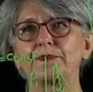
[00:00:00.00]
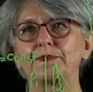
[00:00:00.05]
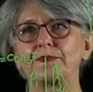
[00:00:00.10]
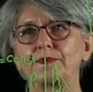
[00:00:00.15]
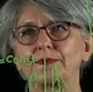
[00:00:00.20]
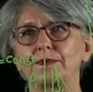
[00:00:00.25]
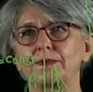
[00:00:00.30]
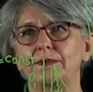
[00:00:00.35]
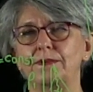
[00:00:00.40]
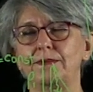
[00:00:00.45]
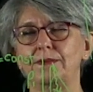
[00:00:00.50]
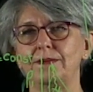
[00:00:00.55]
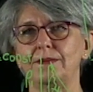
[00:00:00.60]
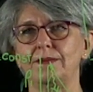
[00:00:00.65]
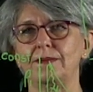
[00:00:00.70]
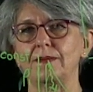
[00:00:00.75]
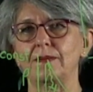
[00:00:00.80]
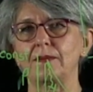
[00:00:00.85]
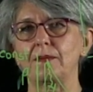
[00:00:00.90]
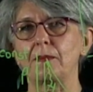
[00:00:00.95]

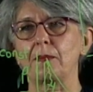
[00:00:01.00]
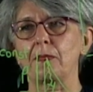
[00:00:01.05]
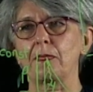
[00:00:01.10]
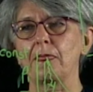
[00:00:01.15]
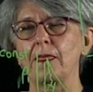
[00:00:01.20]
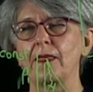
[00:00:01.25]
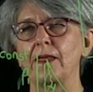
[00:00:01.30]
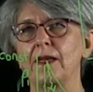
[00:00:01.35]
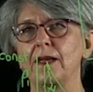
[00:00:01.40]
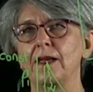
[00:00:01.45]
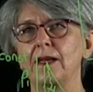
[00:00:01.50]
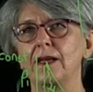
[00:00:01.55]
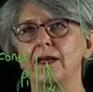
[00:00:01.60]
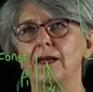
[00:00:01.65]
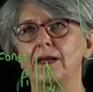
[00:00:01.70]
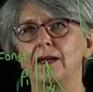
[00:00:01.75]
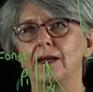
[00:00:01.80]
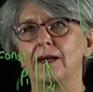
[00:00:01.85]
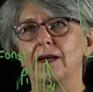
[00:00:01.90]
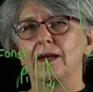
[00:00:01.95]

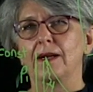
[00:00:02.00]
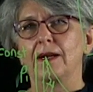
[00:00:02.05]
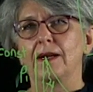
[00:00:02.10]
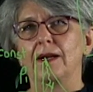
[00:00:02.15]
Nobody speaks.